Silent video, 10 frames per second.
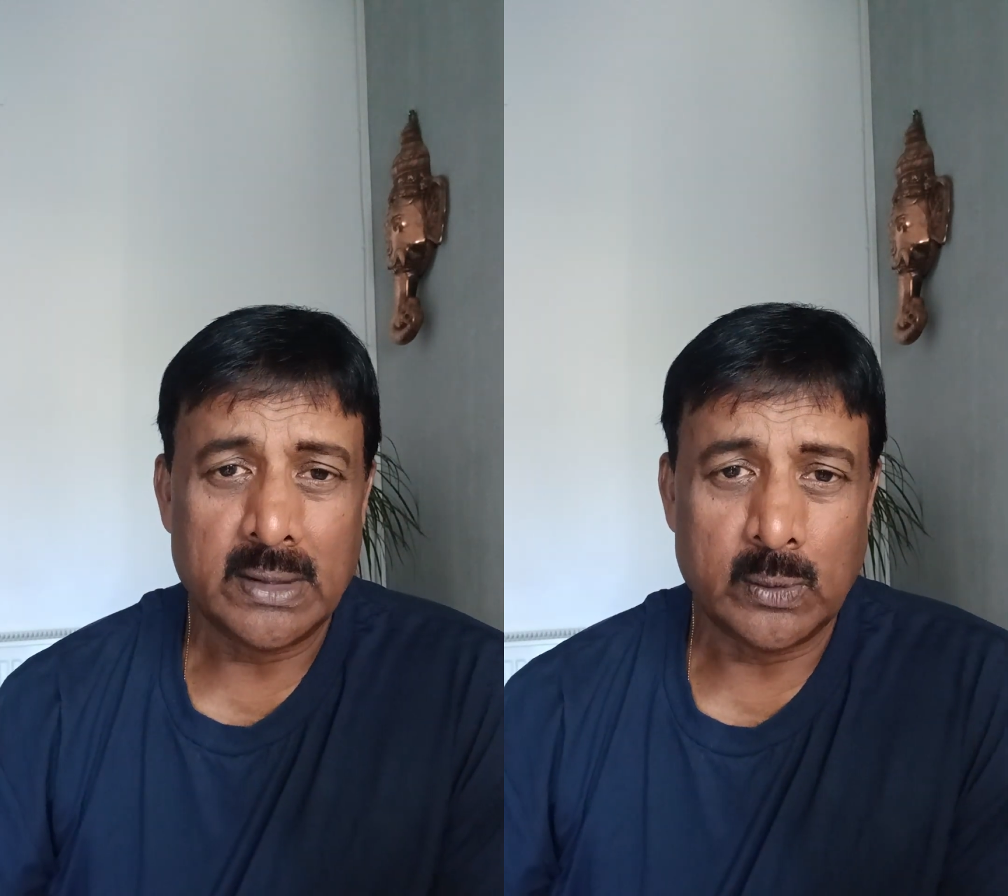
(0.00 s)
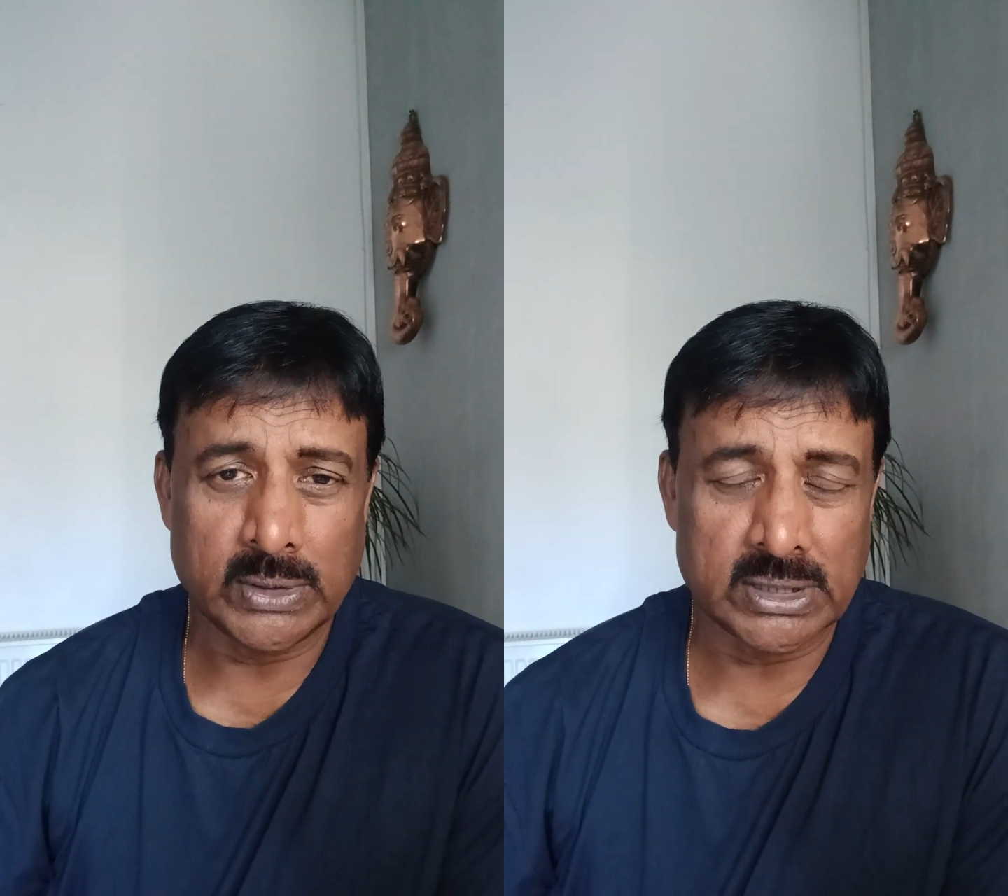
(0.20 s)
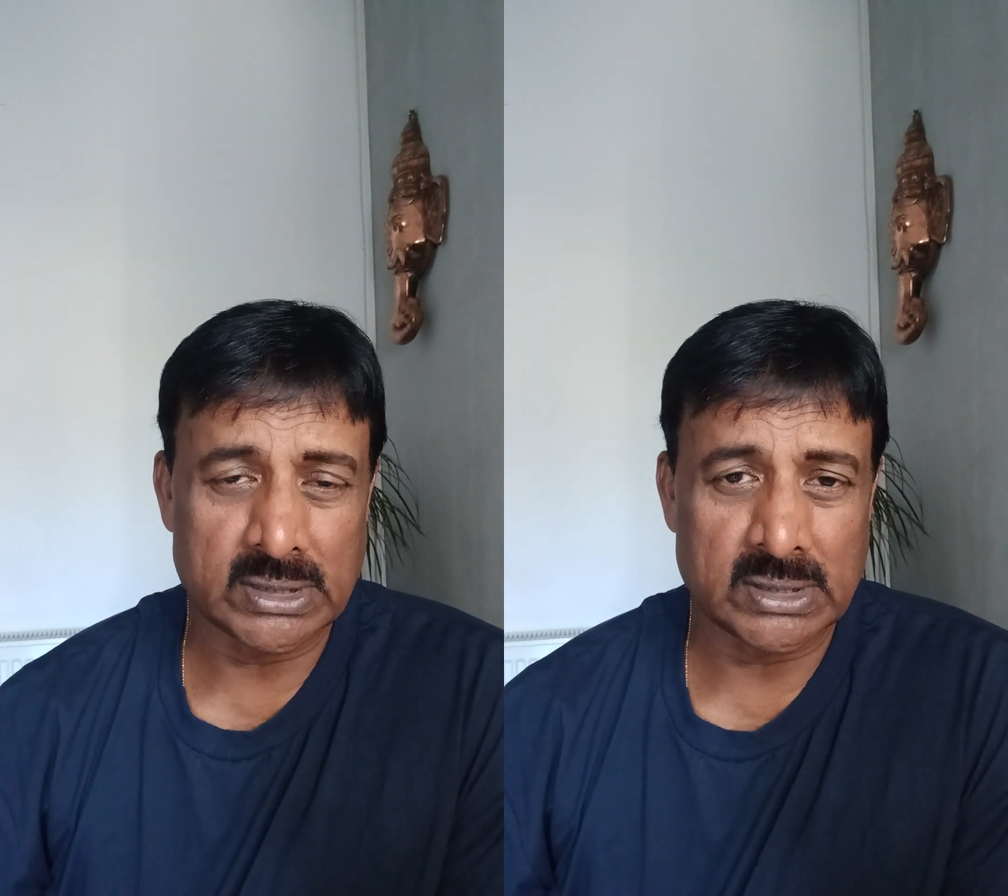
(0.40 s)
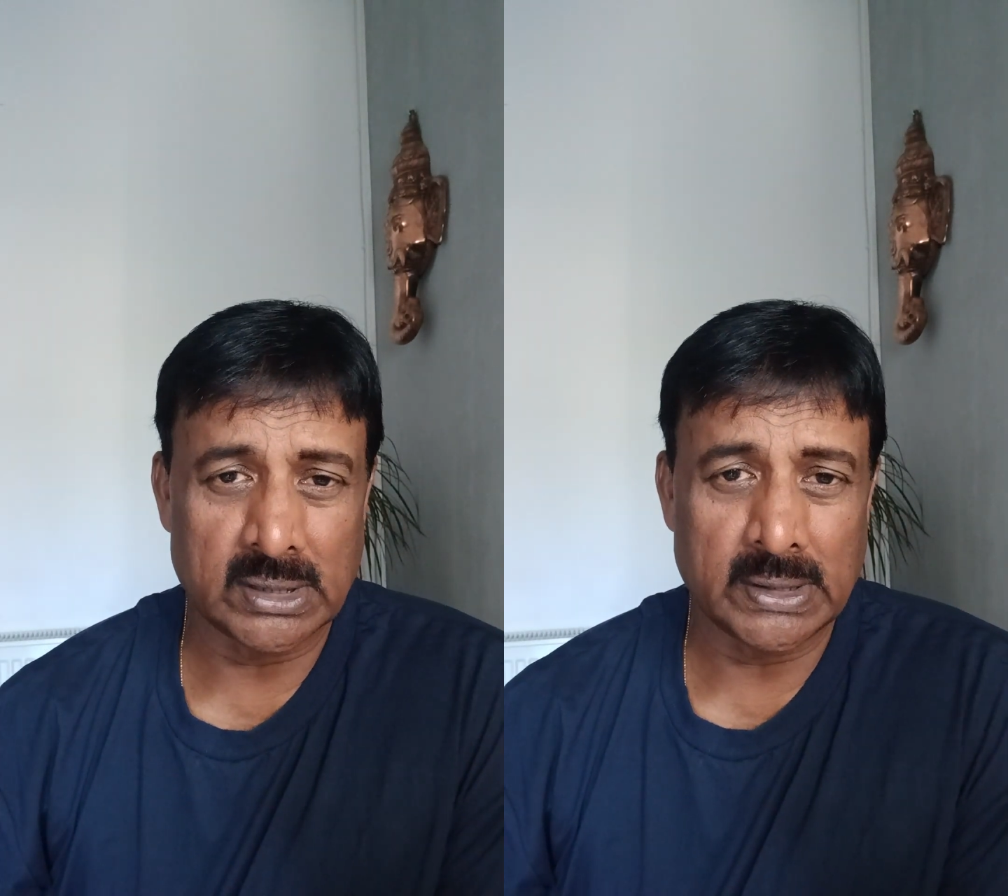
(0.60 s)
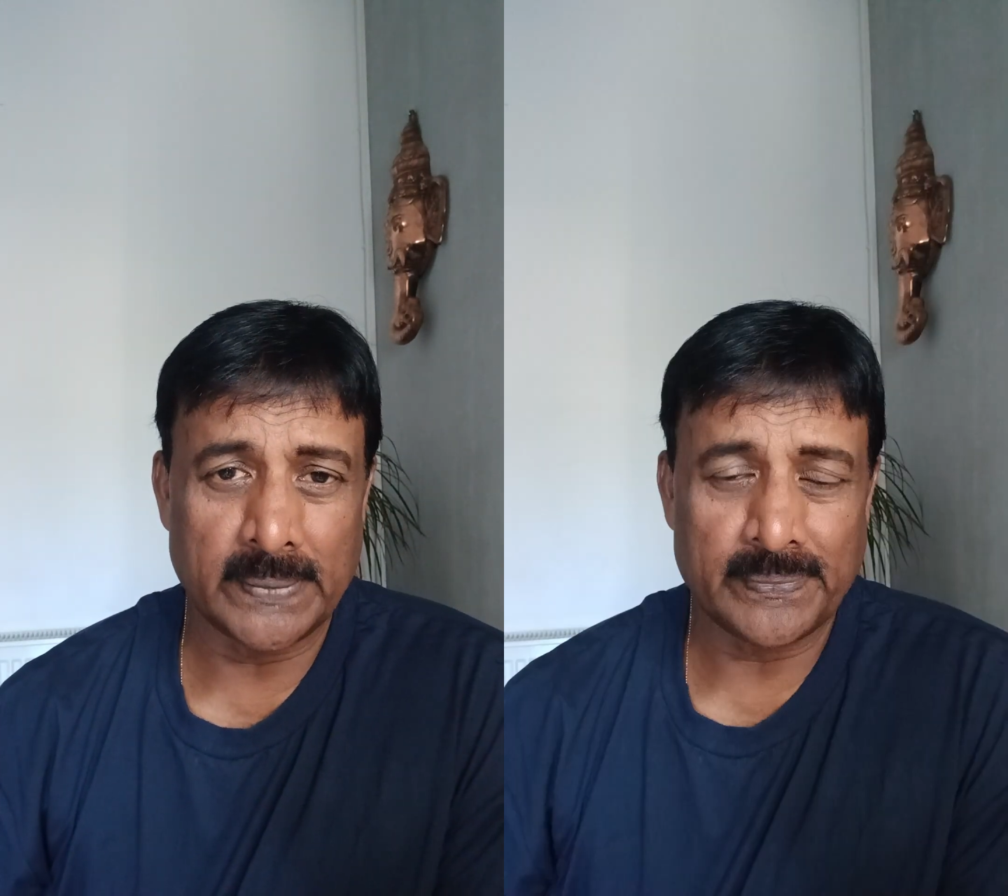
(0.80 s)
which is
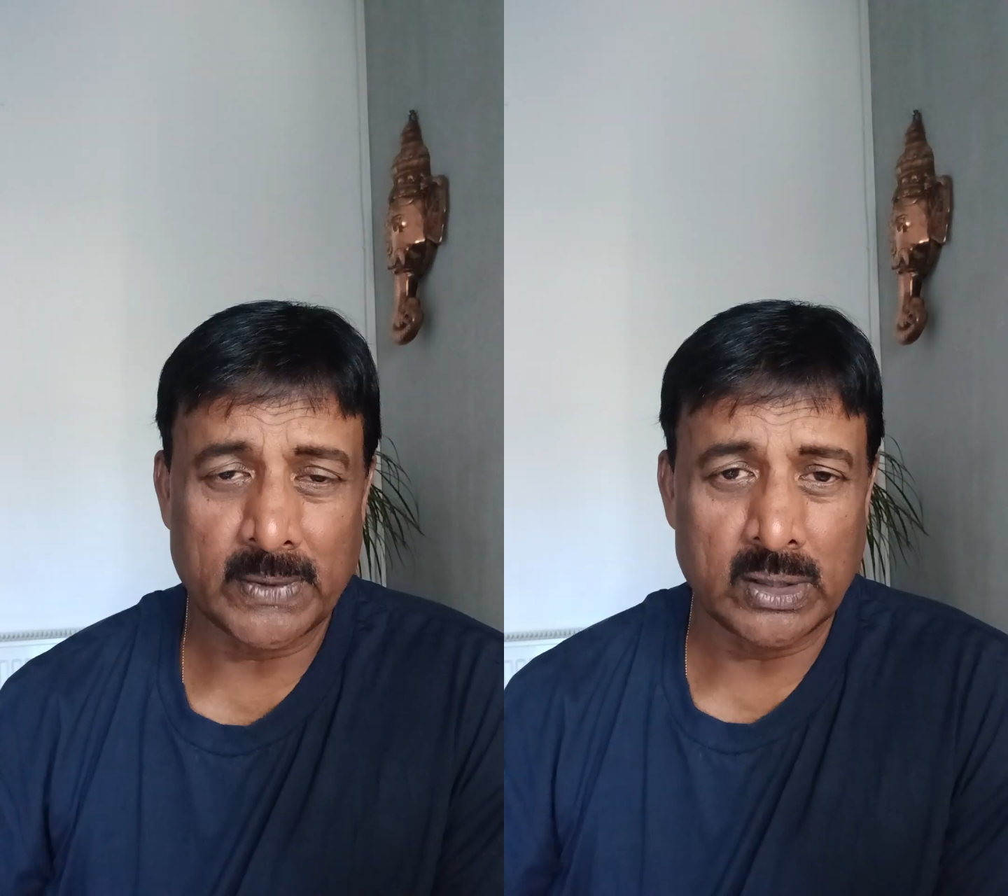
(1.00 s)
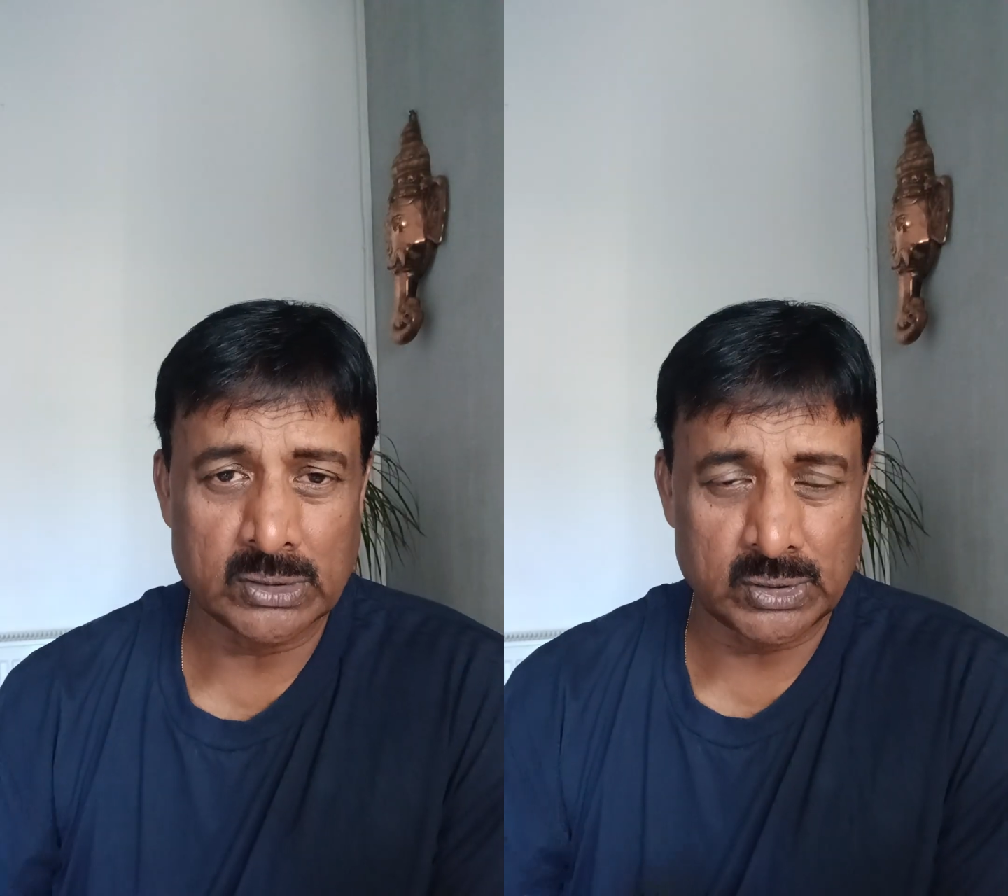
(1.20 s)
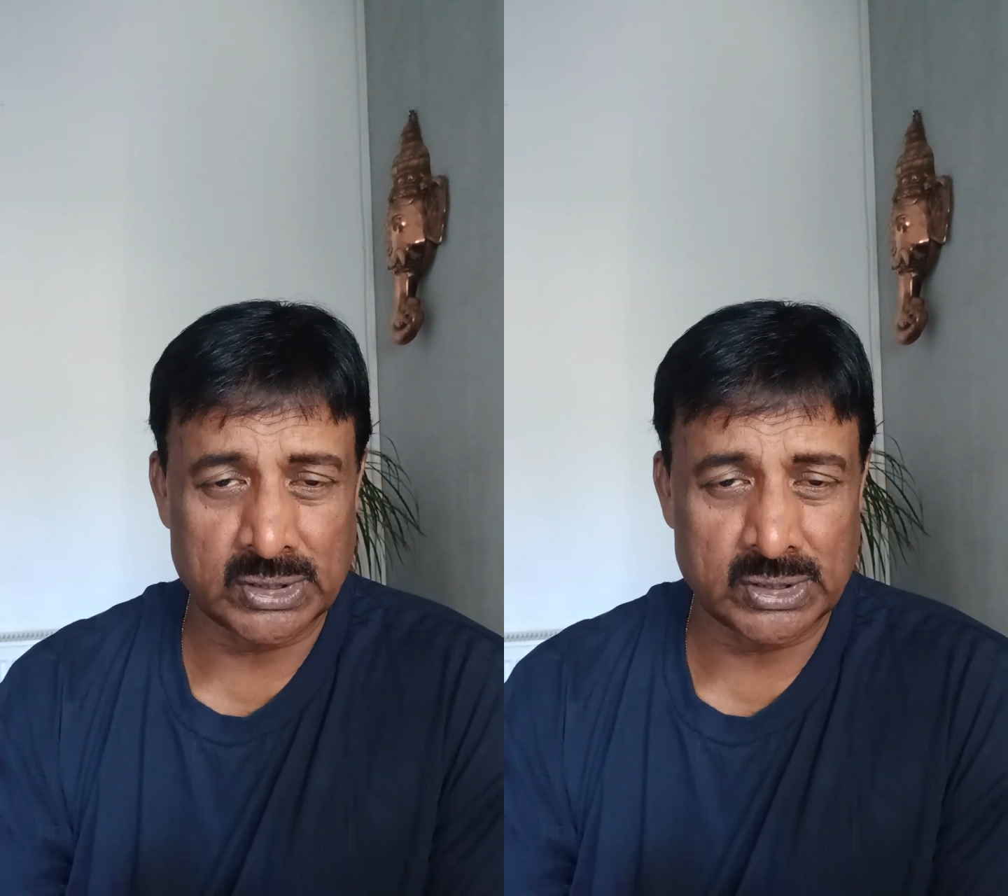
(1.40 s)
also